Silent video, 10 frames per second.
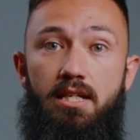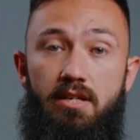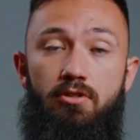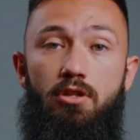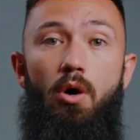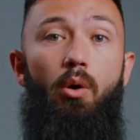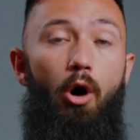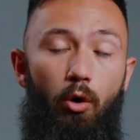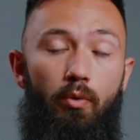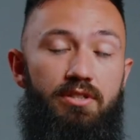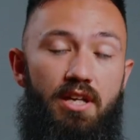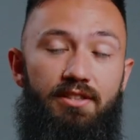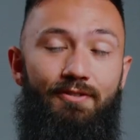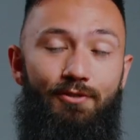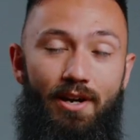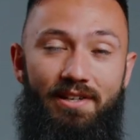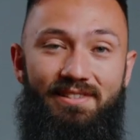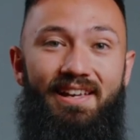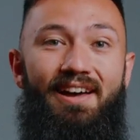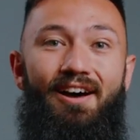even though all recessive
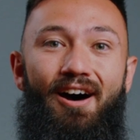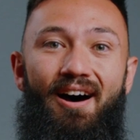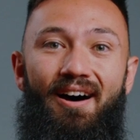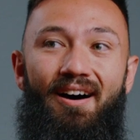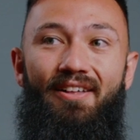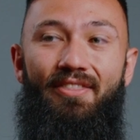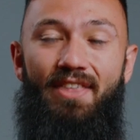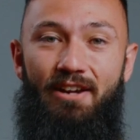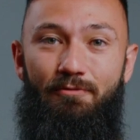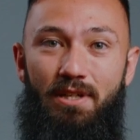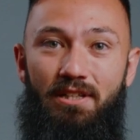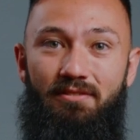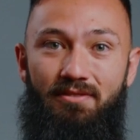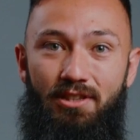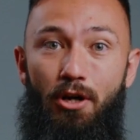traits that have been,